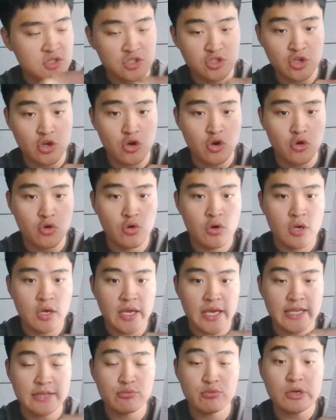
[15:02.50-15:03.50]
So
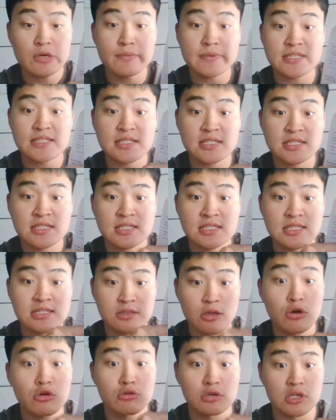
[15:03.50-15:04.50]
it will be
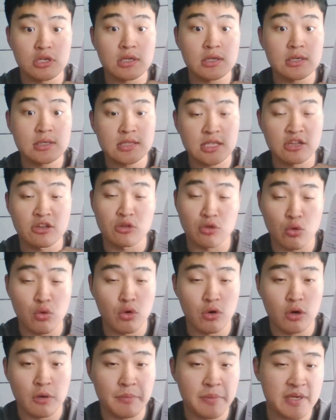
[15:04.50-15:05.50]
slower than
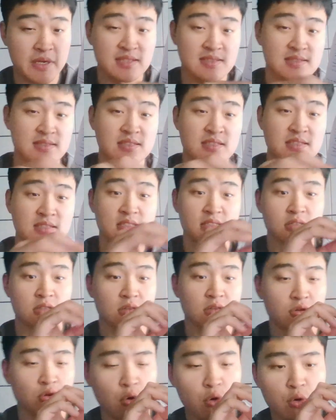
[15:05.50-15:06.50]
NOR because
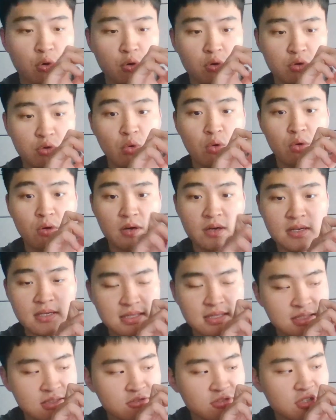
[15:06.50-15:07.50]
in
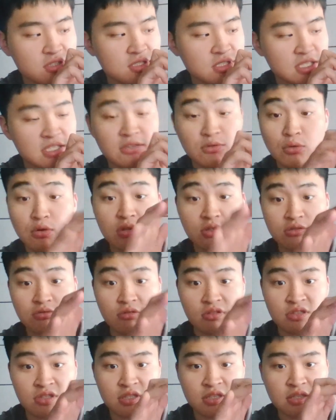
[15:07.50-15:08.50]
NOR
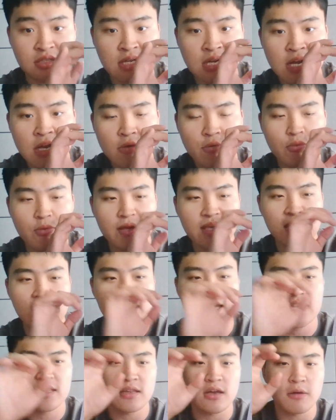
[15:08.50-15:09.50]
structure we
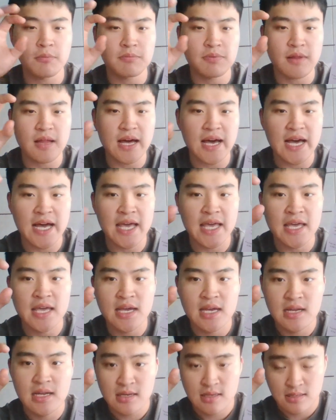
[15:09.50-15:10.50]
can
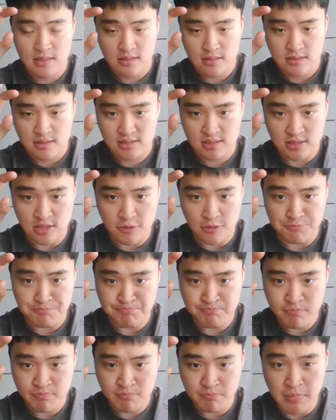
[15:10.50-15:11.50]
apply
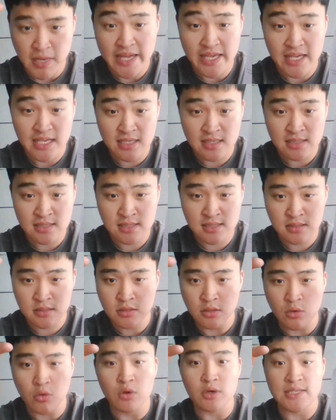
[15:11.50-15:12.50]
some
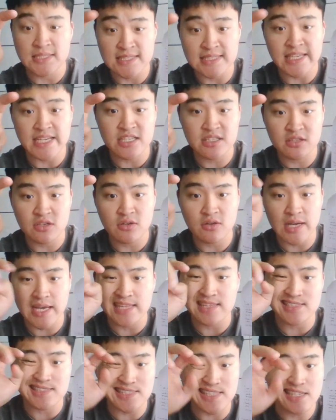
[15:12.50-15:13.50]
bias or signal
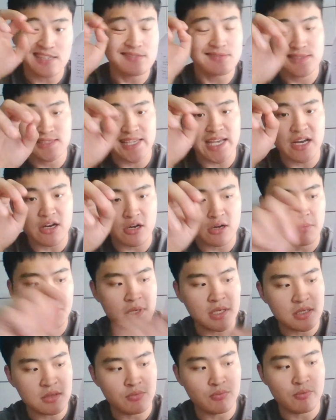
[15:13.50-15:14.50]
at a single cell,
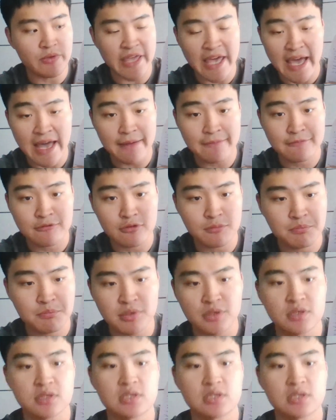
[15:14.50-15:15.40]
but we have to